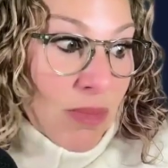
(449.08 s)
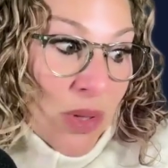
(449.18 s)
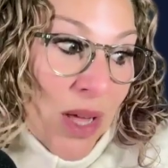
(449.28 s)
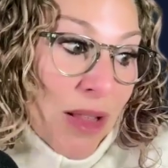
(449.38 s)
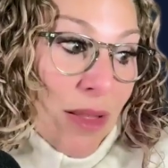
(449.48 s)
A
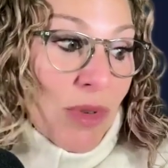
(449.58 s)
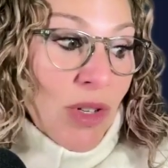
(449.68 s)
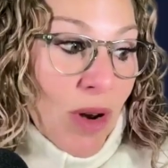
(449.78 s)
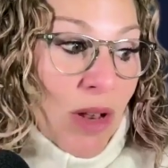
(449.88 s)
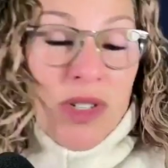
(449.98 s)
lot of them
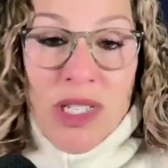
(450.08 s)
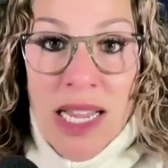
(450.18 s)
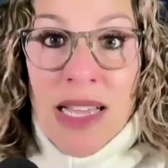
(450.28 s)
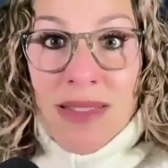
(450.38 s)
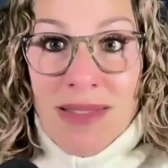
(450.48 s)
don't
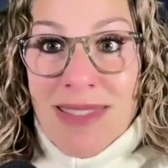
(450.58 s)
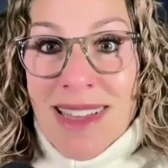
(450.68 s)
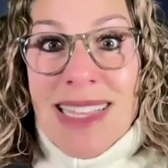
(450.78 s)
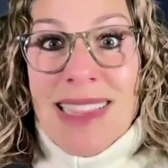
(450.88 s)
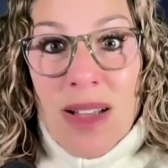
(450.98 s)
understand
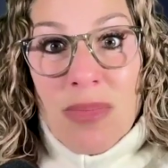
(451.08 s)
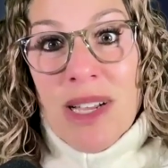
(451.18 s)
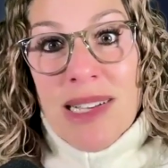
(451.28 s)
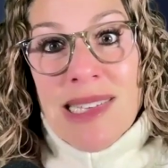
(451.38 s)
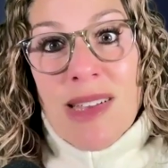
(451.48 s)
like the
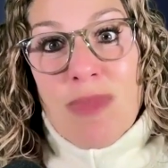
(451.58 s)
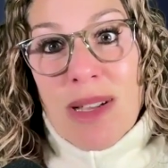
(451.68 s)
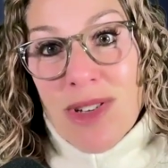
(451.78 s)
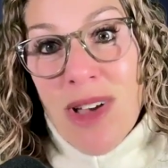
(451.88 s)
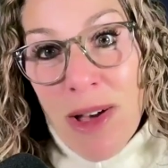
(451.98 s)
complexity of
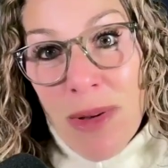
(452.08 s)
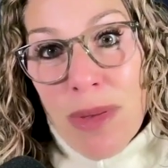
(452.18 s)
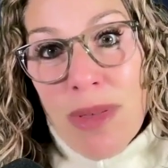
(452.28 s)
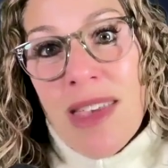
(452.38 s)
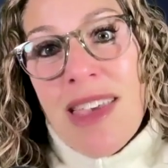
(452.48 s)
mental
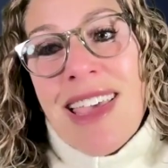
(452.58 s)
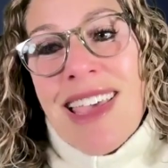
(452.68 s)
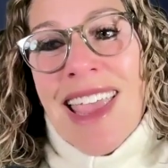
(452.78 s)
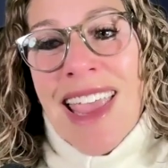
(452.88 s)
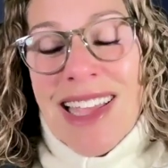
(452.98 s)
health
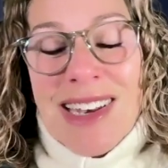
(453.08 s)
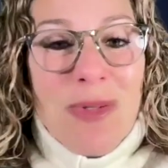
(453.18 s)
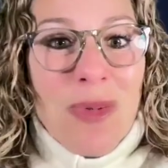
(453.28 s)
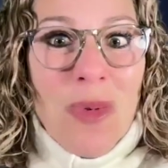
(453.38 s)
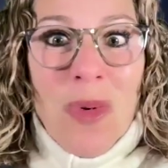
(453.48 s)
and
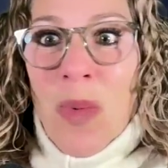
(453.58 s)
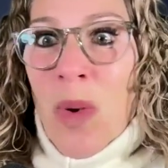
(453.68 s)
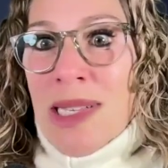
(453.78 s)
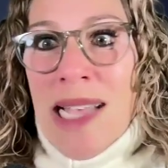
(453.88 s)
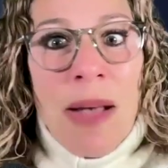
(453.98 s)

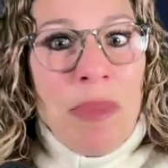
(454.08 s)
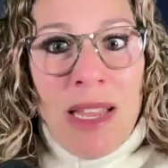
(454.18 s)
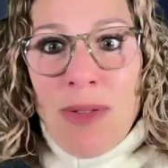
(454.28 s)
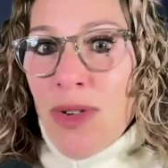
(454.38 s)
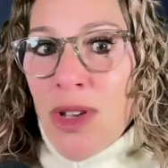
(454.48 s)
what's
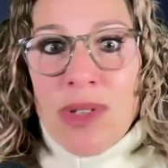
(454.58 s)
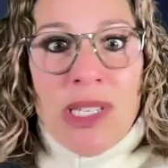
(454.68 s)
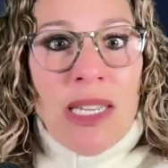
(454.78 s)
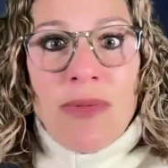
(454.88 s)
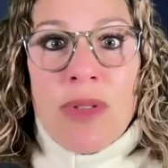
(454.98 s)
happening for you to
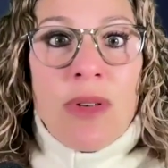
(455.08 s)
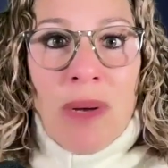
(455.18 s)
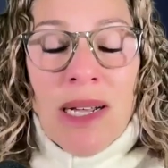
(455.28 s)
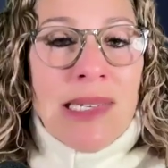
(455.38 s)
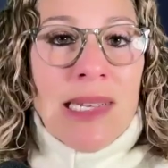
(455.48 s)
give you the
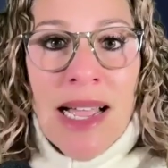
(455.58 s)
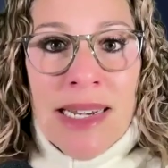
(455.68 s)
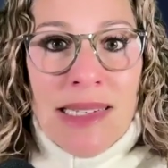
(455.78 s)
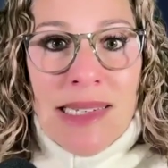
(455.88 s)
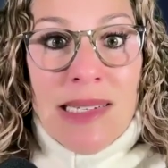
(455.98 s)
best
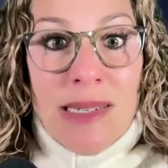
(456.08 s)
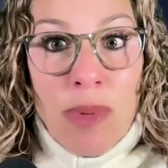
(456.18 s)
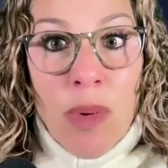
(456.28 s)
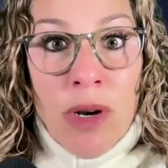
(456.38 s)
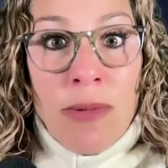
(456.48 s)
guidance and
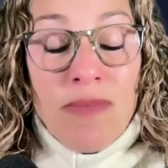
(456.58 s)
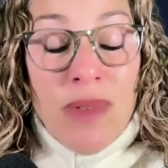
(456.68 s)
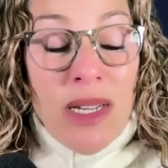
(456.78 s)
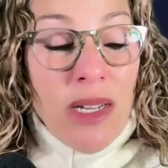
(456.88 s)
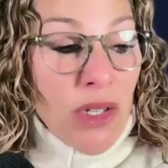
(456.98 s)
support.
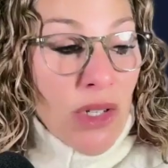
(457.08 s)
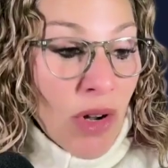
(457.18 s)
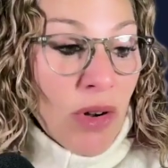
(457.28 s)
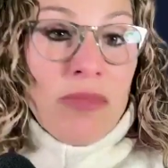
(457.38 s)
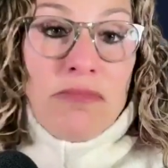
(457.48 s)

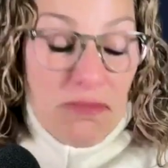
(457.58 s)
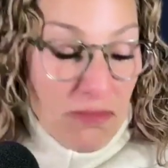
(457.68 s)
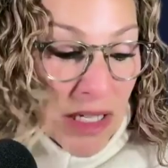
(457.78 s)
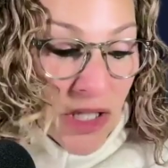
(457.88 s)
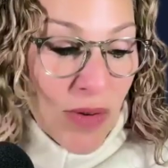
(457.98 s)
So
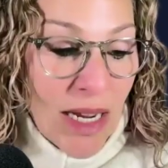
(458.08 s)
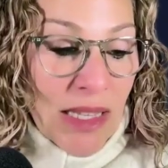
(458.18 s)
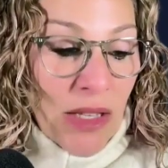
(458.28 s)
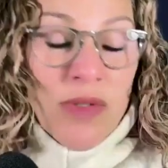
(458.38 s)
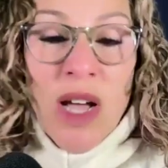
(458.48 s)
it's great
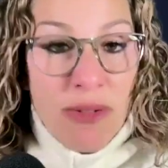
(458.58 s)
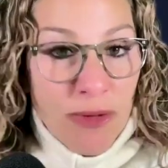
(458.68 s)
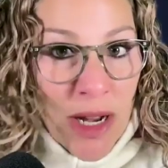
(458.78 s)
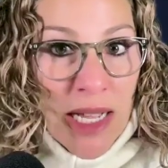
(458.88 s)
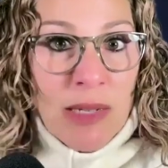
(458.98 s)
that you've got
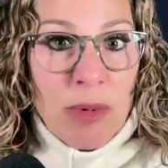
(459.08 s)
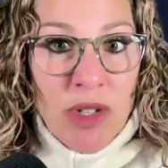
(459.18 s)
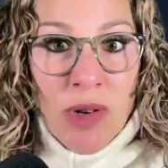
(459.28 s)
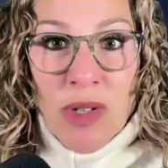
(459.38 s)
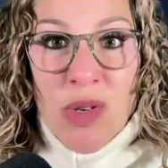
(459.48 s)
friends, but
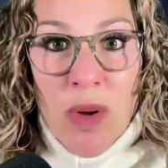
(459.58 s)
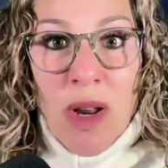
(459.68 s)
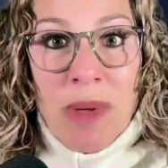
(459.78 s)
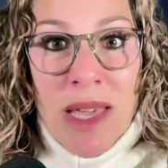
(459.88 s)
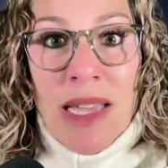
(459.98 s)
you also want
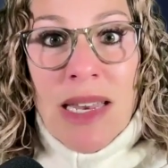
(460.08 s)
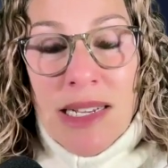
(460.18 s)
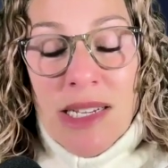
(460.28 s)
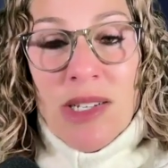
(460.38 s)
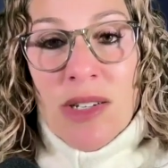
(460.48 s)
to be
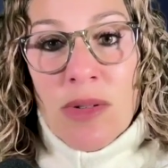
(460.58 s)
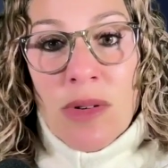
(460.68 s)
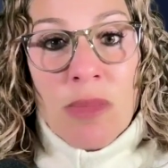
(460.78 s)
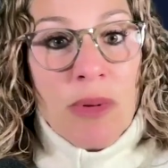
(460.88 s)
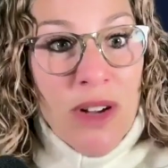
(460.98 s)
connected to
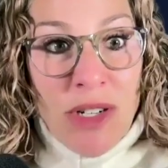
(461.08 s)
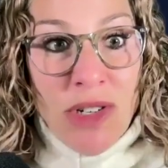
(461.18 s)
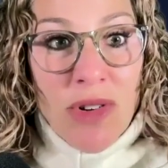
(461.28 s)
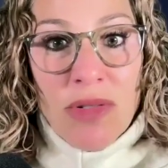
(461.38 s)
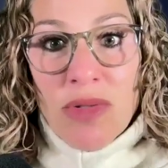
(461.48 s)
a
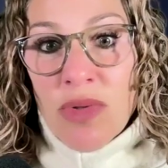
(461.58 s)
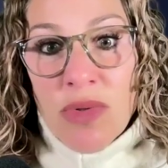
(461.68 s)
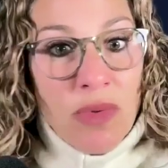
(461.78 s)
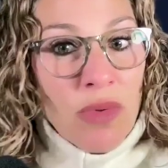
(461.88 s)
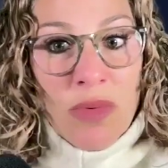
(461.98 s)
professional
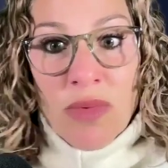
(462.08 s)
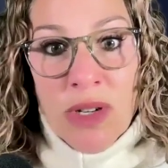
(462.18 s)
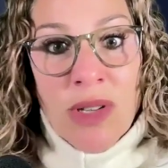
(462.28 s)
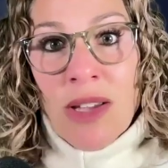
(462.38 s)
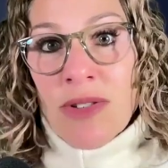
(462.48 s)
who
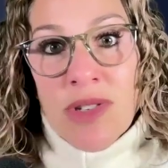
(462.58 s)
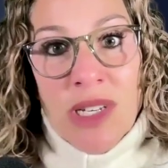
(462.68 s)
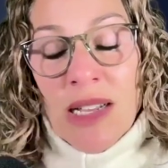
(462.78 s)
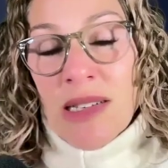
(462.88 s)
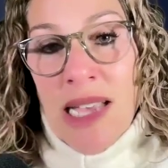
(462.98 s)
really
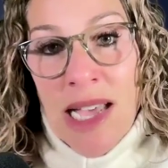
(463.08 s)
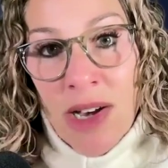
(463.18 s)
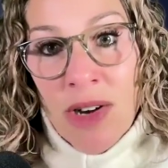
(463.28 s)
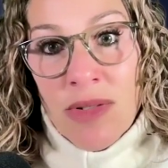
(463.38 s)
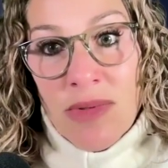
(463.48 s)
understands
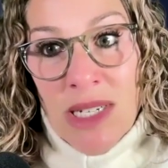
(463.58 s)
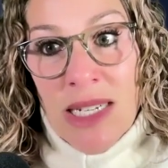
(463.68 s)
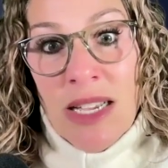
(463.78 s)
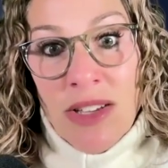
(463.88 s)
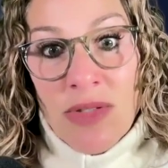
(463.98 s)
how to
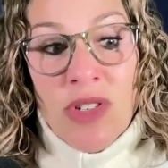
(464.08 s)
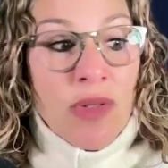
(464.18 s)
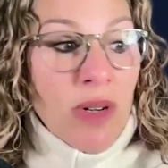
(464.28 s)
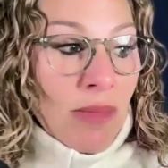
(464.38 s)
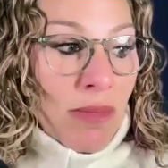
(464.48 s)
get you
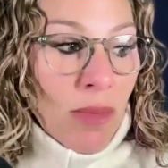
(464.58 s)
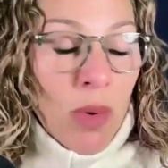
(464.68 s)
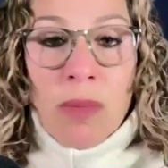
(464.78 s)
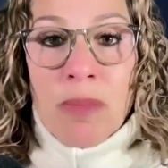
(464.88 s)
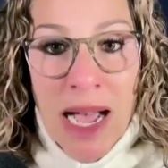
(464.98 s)
to a
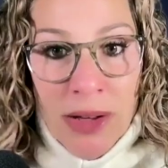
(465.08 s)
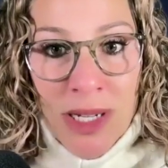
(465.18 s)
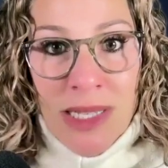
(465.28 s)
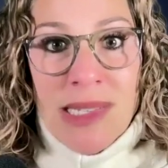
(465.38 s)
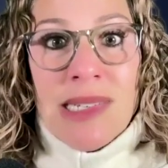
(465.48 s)
more
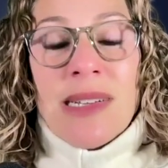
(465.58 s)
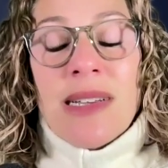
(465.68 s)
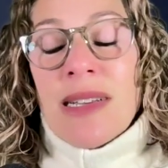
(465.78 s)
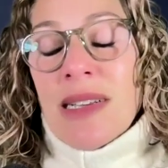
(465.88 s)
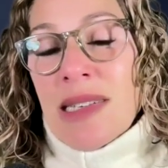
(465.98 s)
balanced,
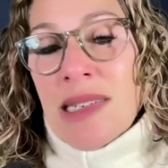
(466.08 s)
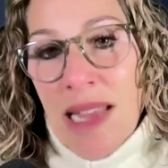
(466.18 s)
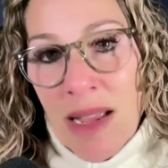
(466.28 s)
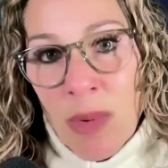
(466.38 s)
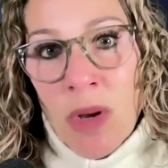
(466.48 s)

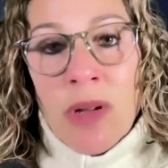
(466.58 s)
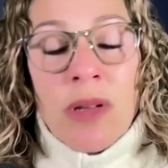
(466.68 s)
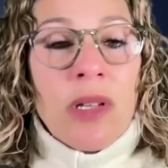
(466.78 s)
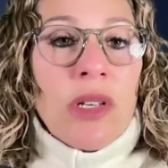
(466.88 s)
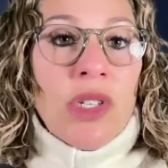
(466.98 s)

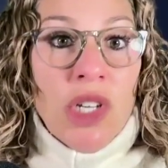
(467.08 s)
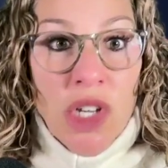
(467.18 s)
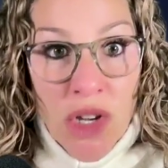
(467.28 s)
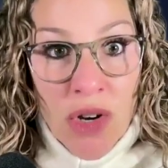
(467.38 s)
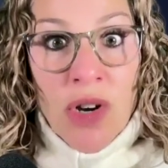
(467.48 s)
stable,
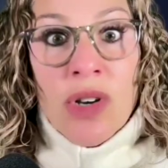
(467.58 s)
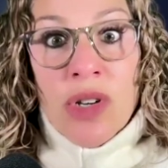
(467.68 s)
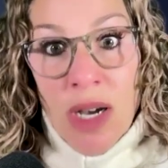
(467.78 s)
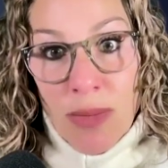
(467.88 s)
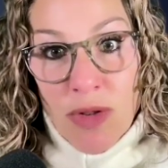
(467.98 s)
secure,
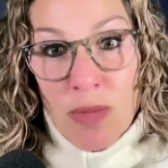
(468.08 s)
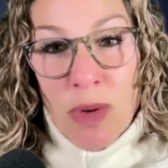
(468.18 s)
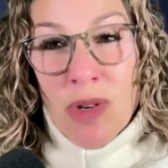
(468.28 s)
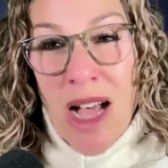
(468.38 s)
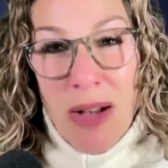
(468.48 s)

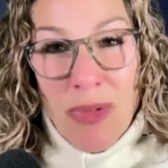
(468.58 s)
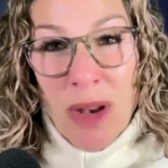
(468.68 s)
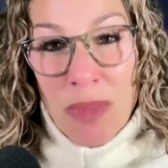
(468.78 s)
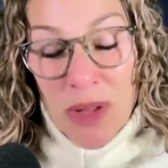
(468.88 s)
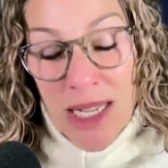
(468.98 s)
comfortable,
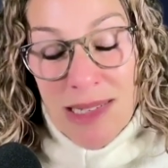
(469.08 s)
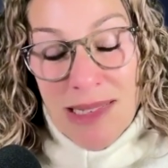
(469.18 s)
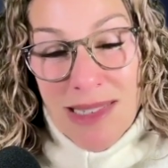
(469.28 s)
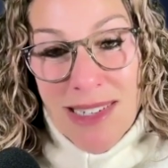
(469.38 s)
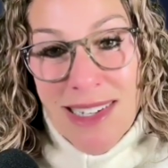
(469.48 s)
confident
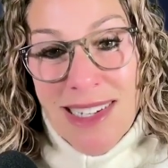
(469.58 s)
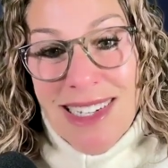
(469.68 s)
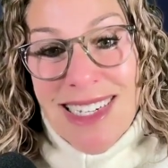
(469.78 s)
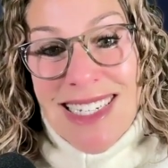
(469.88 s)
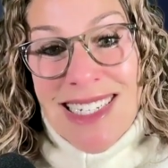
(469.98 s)
place.
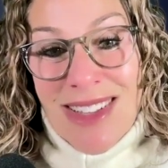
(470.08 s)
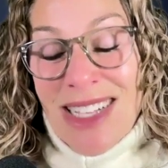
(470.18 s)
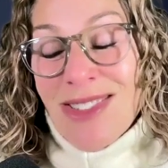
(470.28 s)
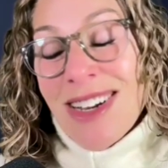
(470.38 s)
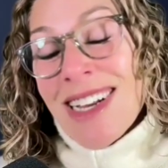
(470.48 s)
So
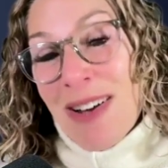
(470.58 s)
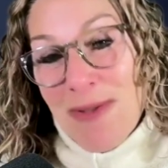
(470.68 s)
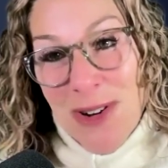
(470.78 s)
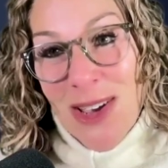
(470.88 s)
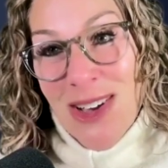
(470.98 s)
that's what I got
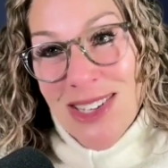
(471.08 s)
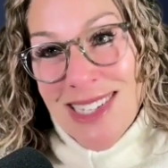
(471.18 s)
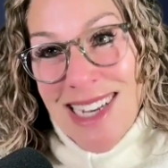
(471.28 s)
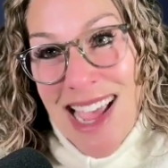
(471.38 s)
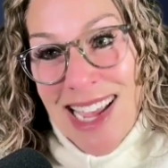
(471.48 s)
for y'all
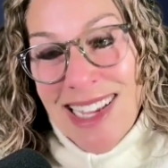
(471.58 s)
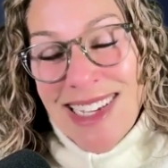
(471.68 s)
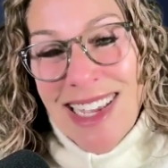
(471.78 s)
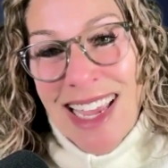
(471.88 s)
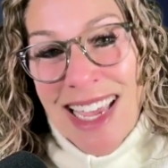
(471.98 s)

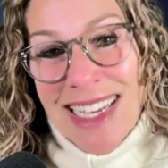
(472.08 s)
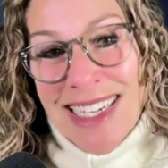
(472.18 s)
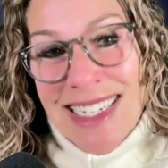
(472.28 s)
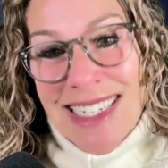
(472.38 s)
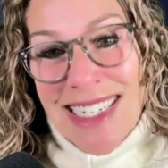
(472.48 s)
today.
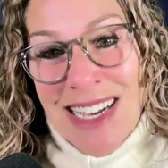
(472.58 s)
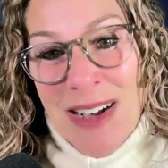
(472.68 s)
And